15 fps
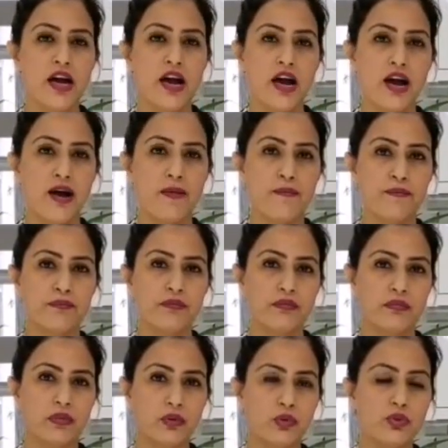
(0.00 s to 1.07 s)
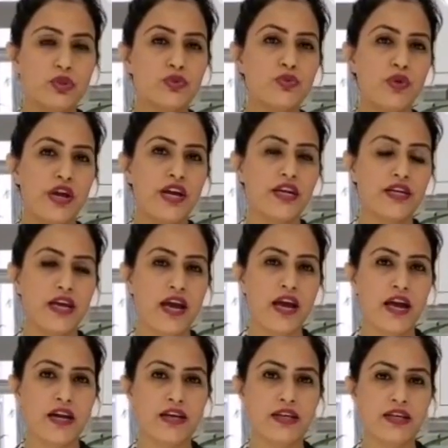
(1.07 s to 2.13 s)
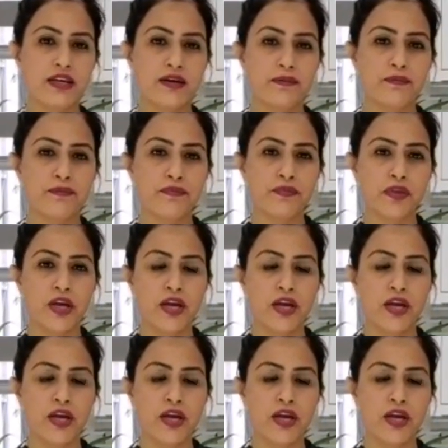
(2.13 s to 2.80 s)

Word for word: um, lose weight and um,